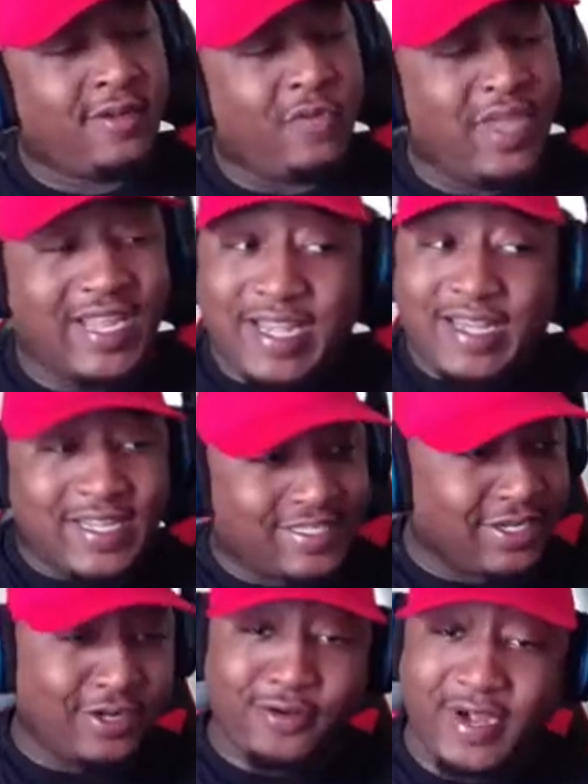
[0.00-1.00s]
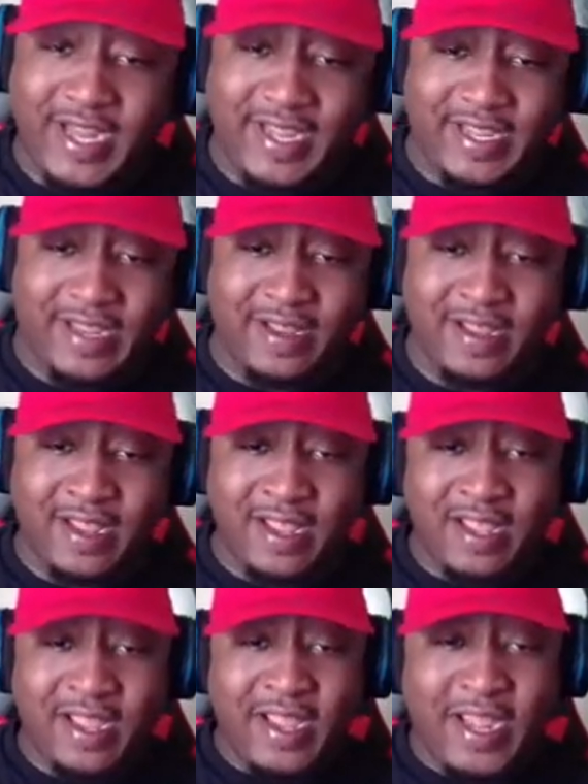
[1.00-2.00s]
We can disagree.
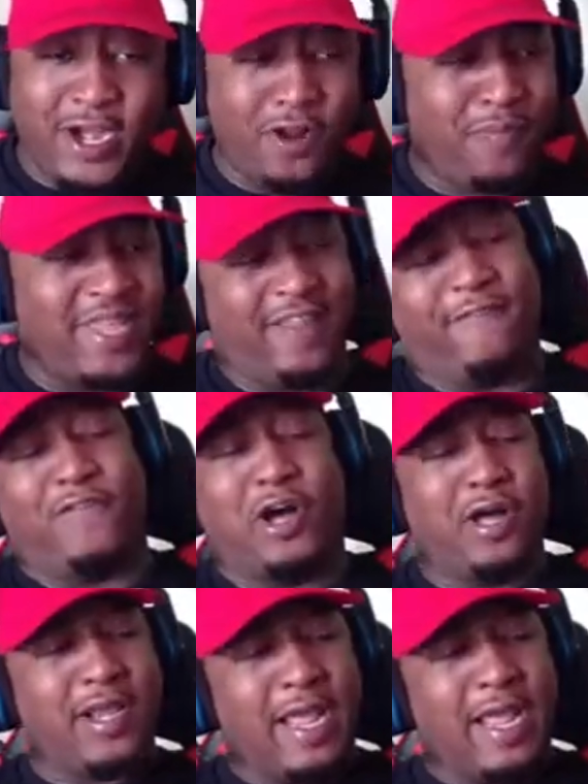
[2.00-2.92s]
It don't mean fuck